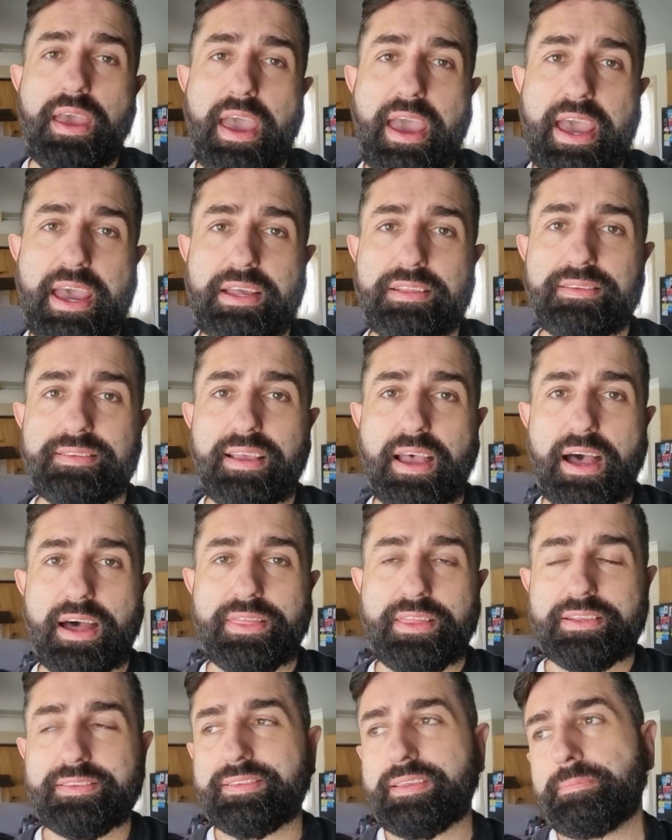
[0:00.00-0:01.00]
And
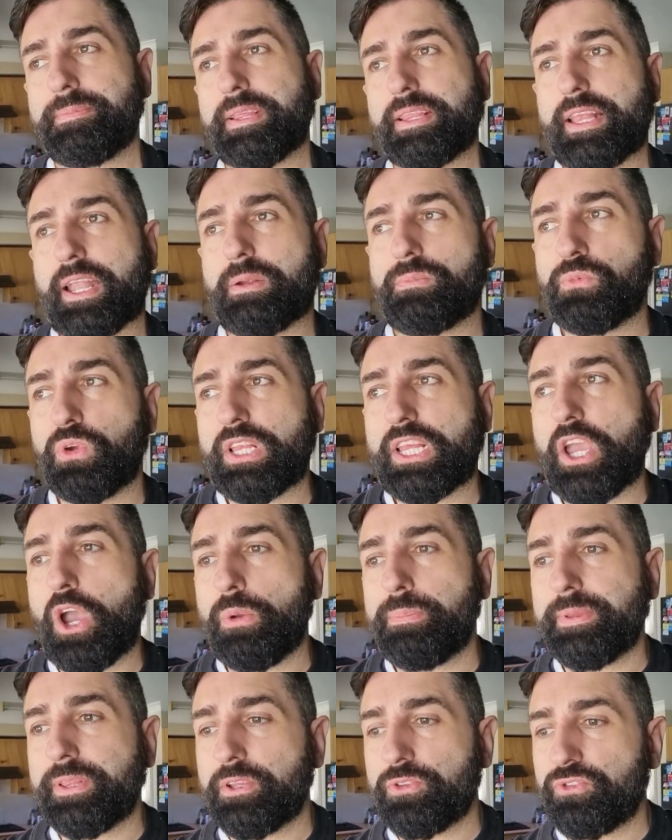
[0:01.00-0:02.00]
that's something that I'm really
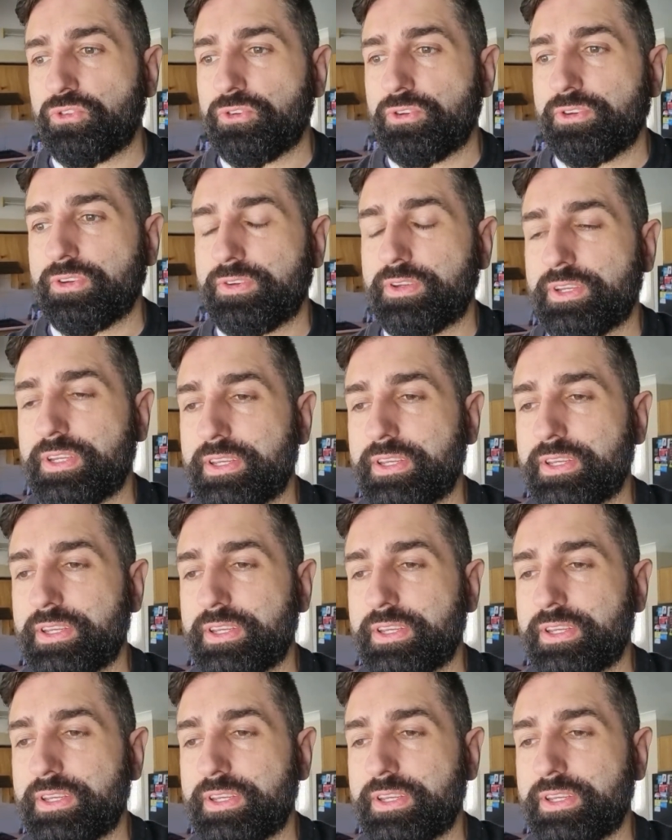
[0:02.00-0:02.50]
hoping to do.